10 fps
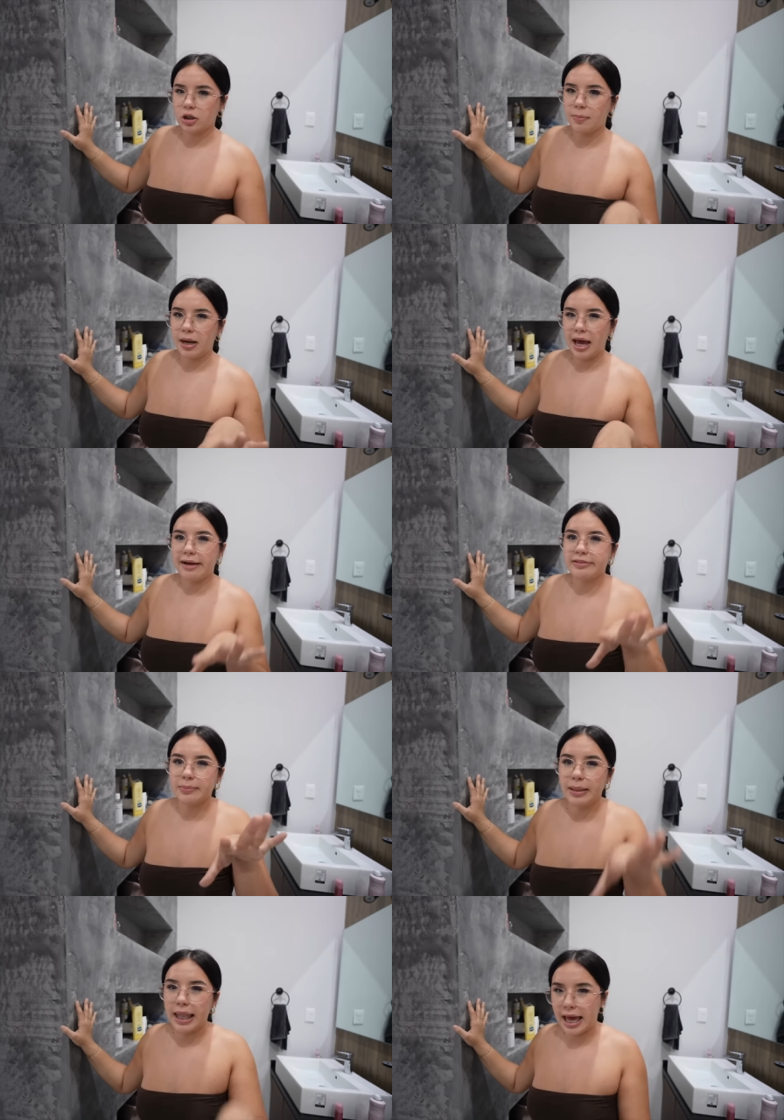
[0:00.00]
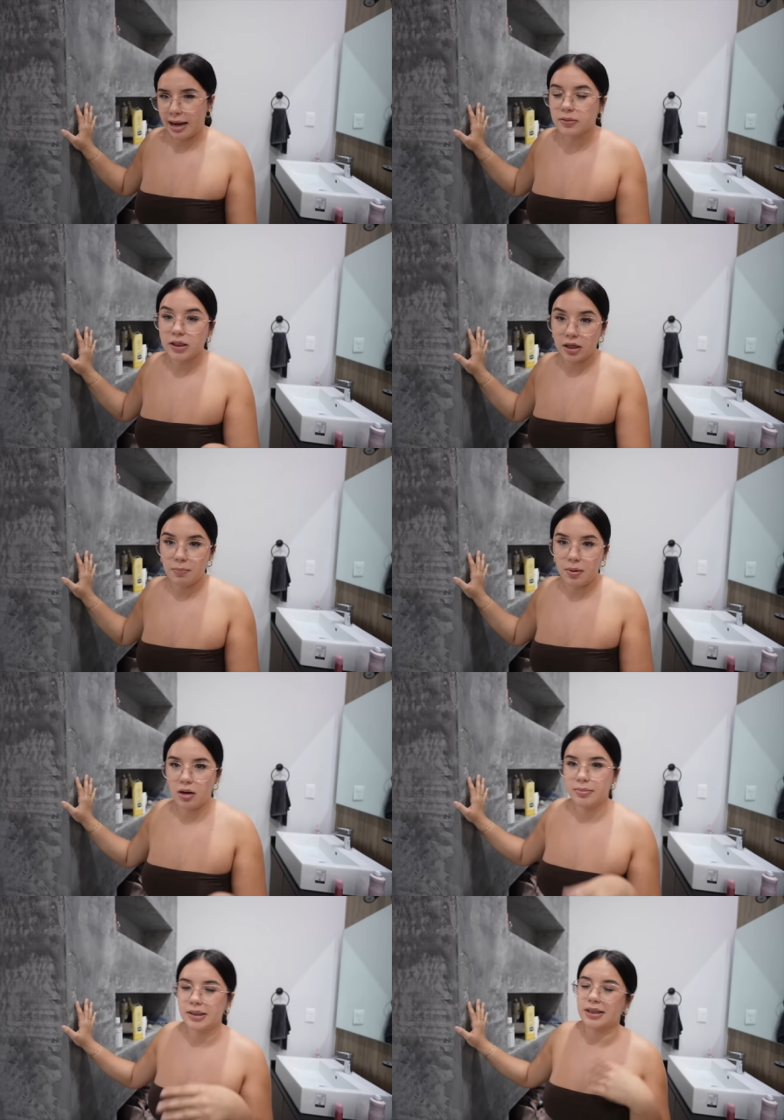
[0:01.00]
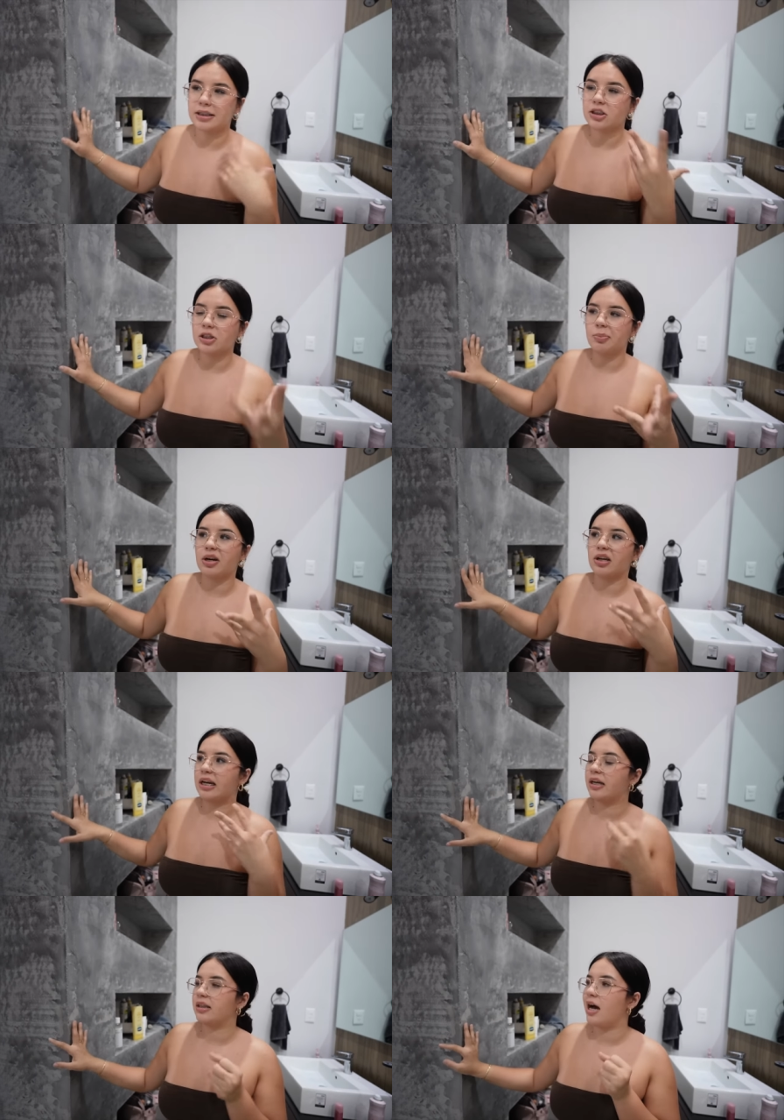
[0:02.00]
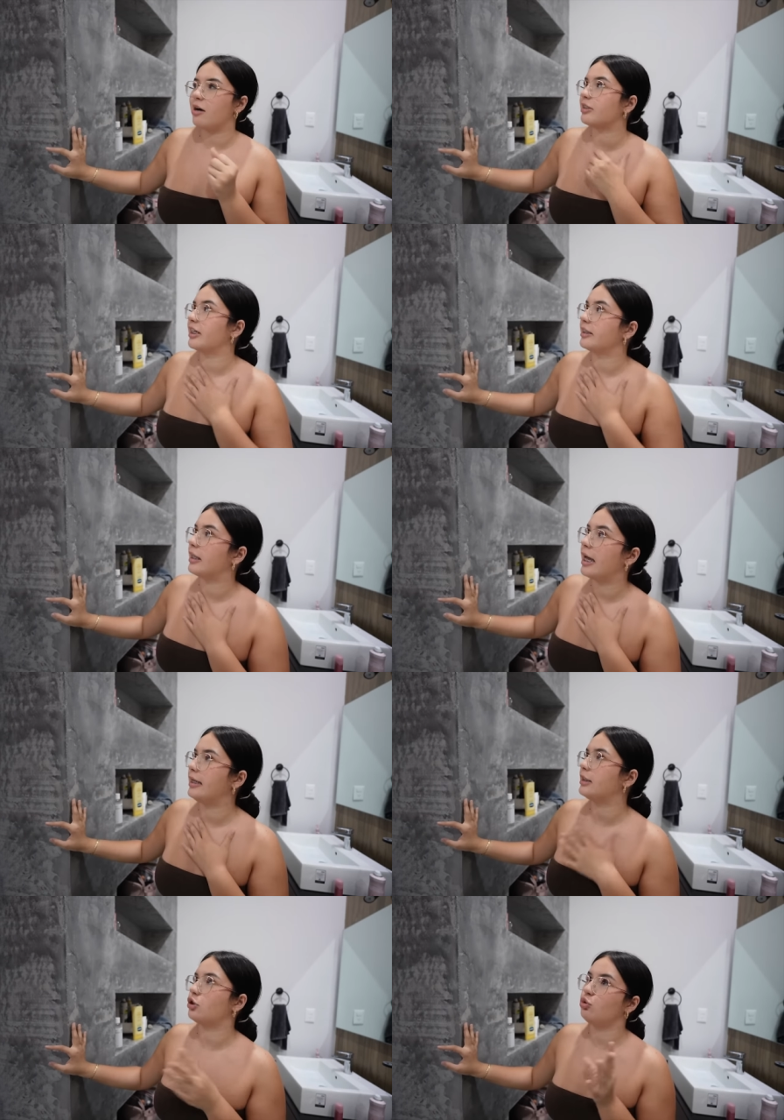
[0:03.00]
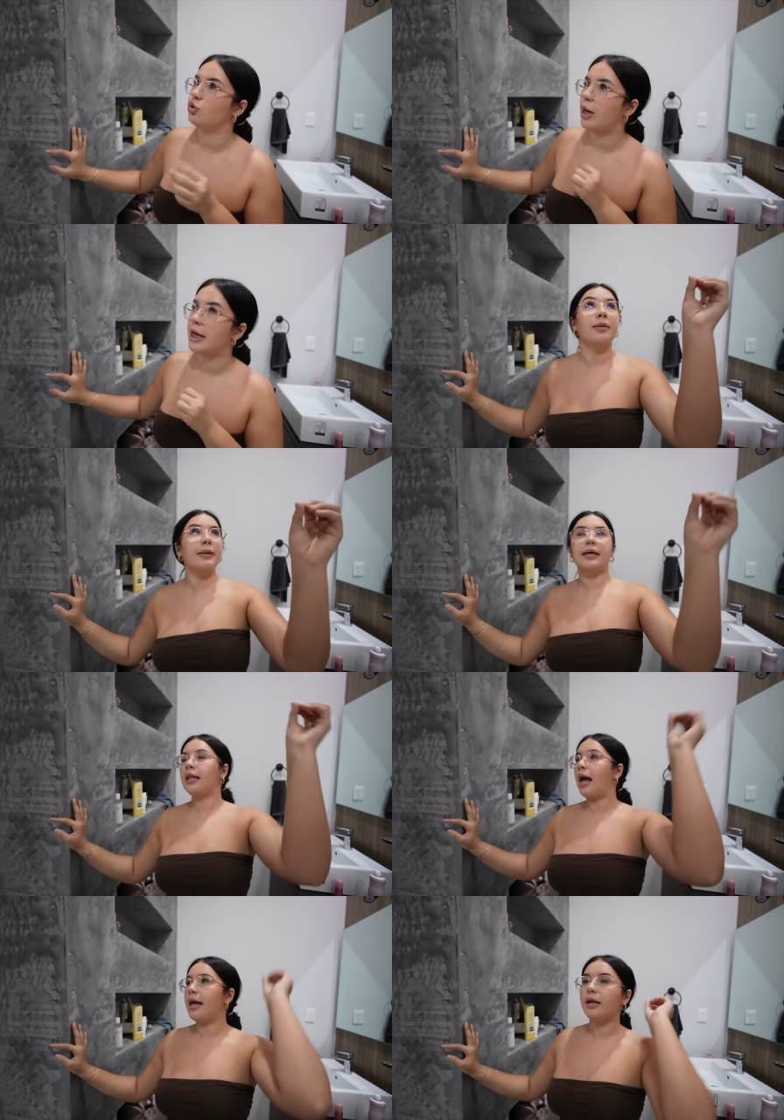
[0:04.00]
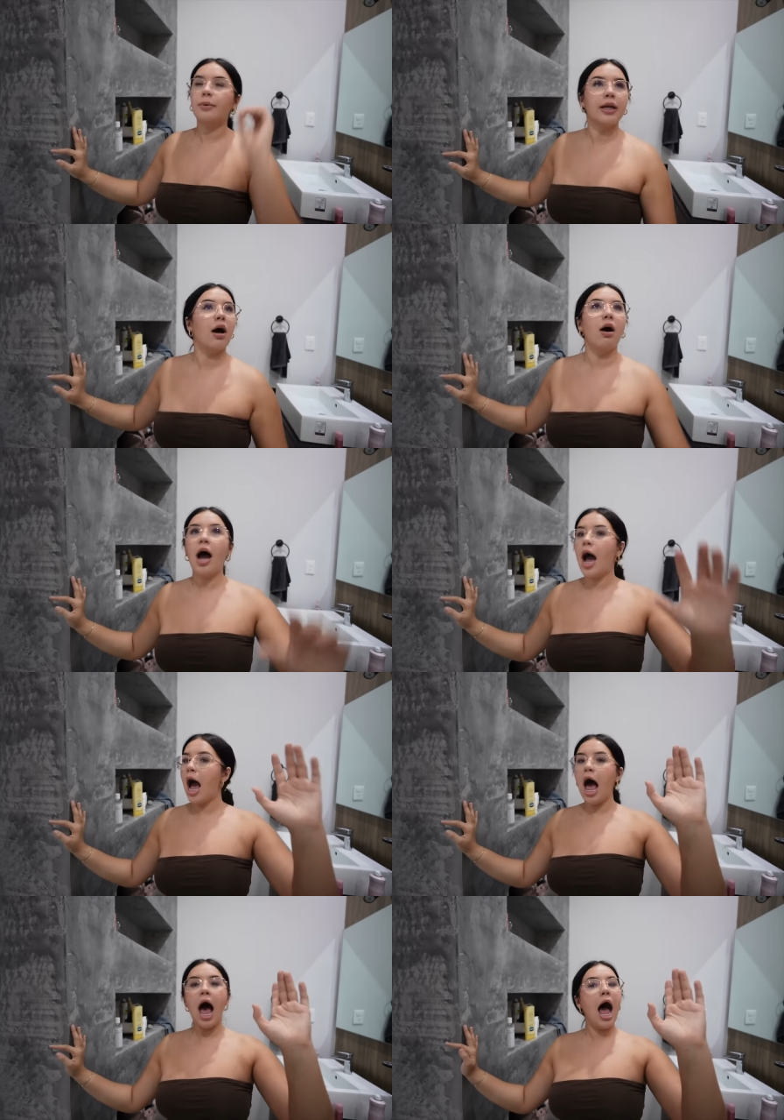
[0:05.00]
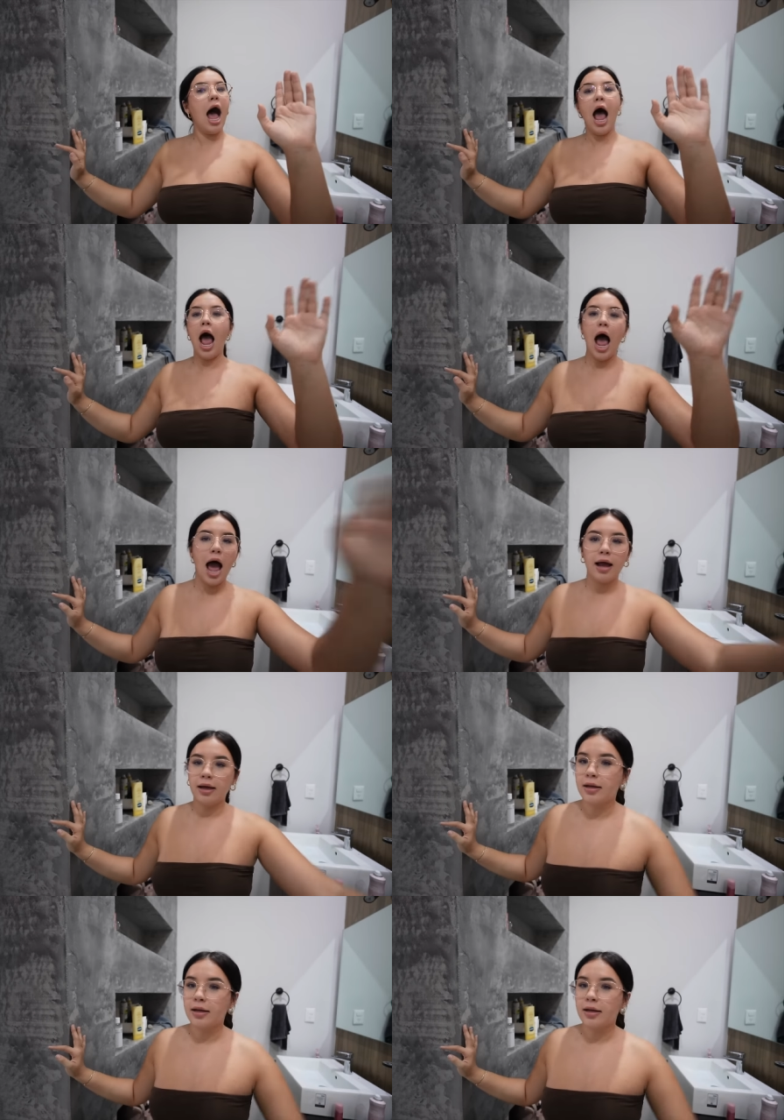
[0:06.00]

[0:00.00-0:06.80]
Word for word: y'all, but I have some lamps that I bought because I just need better lighting in the house. Like the lighting is too direct. The big light, we know. Ah!